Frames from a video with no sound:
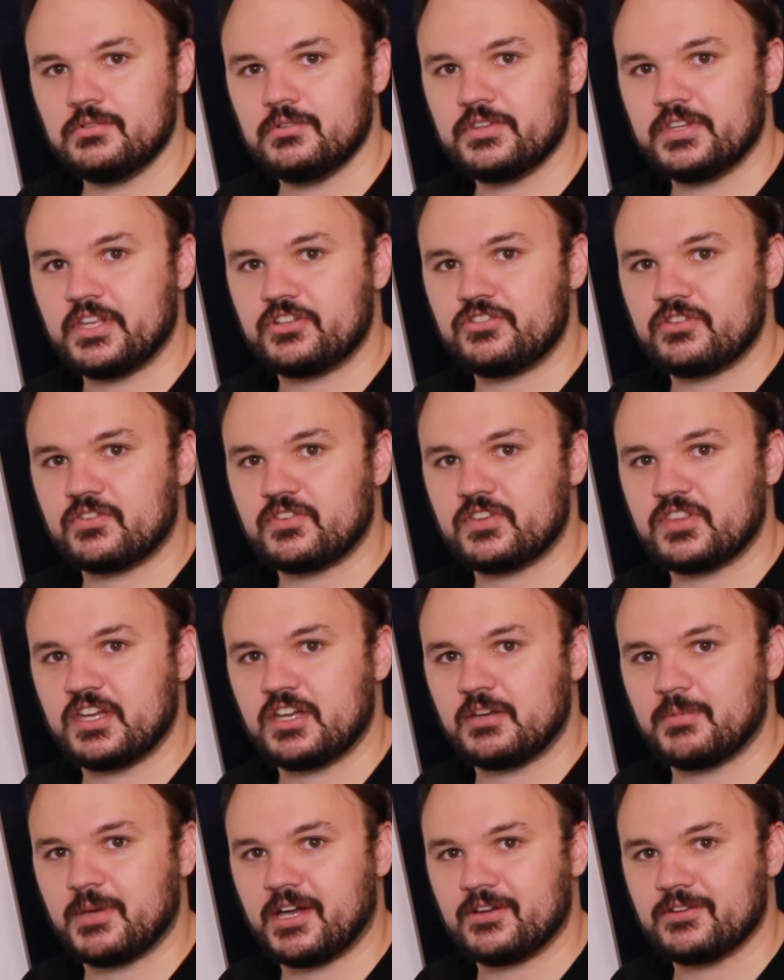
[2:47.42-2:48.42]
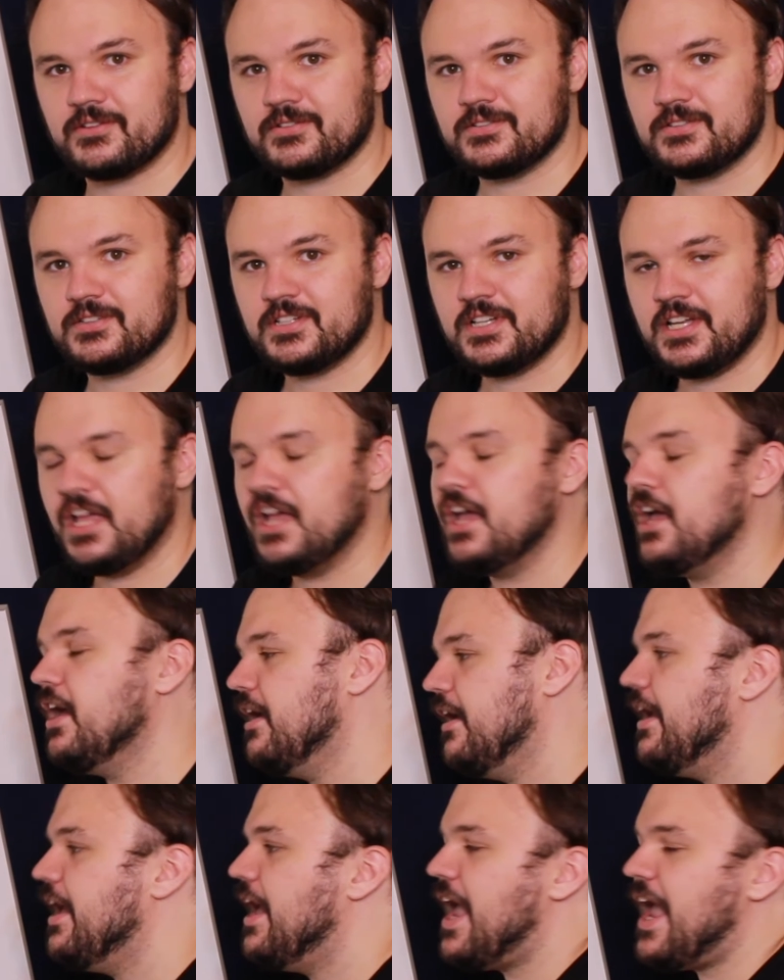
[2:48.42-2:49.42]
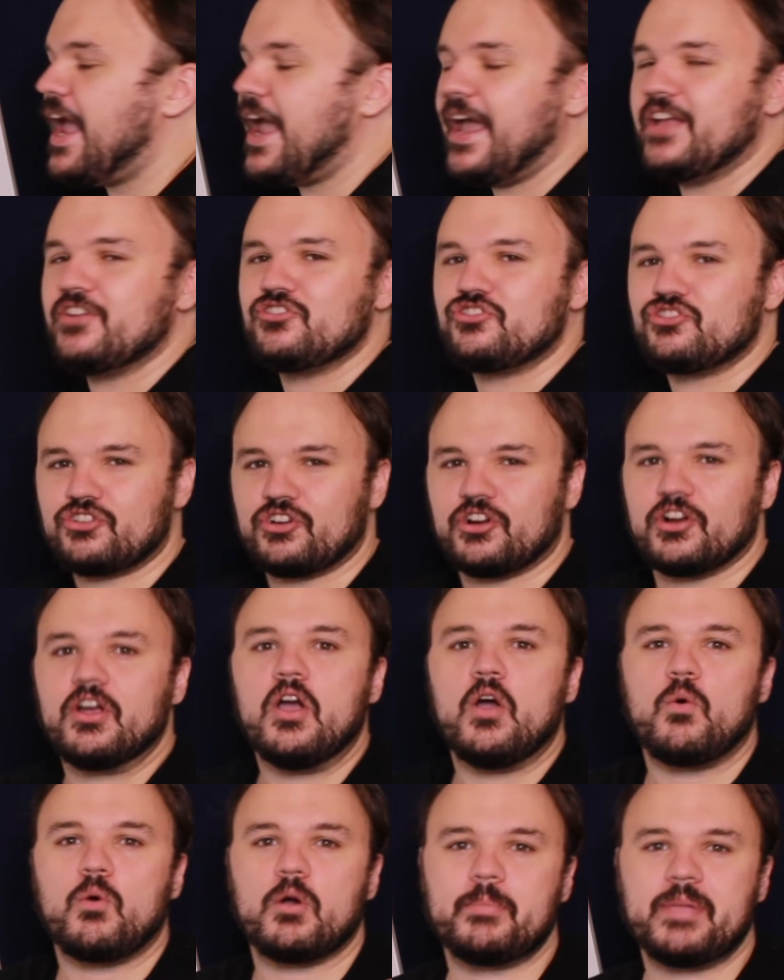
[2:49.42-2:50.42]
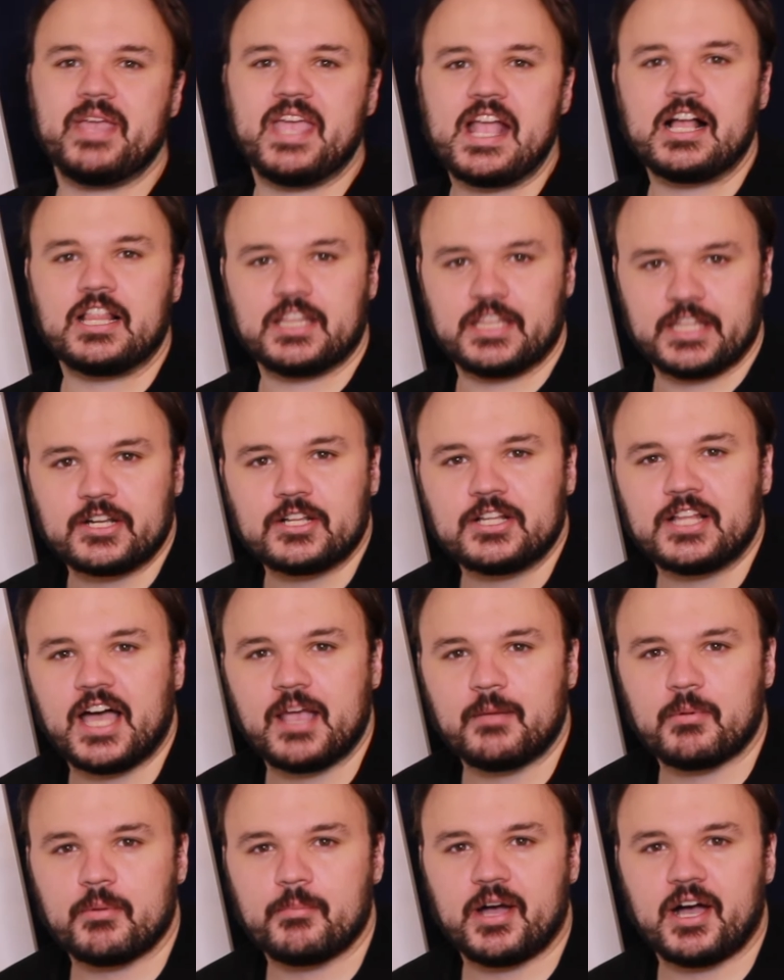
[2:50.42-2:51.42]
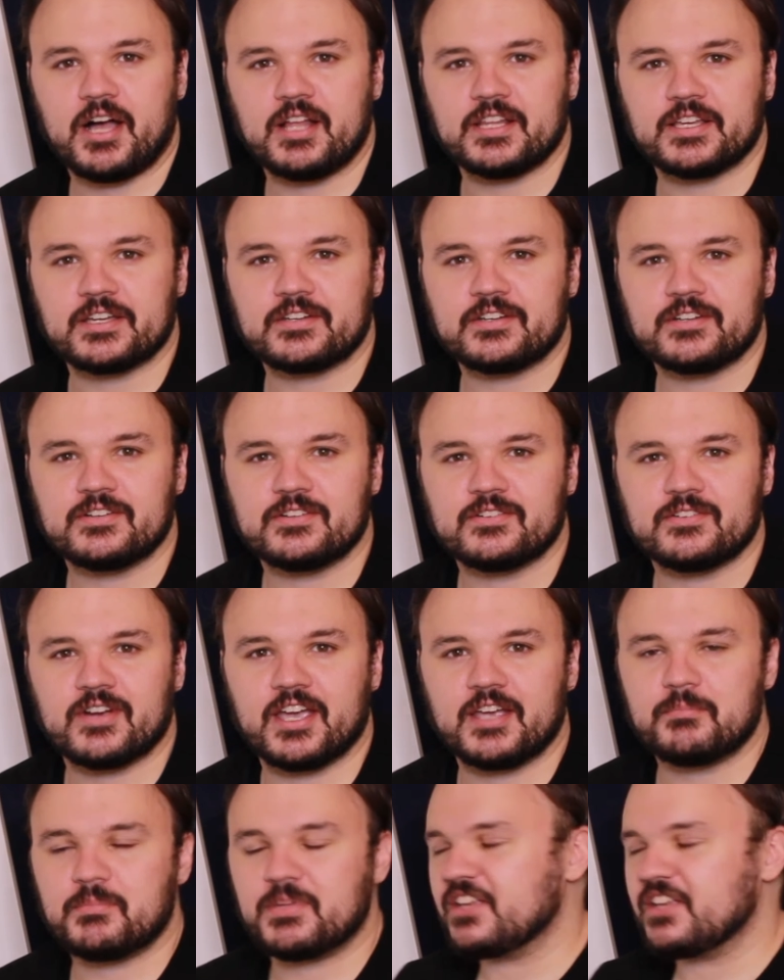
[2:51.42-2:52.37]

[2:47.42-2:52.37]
that you have to think about. And sure, we're being a little hyperbolic, right?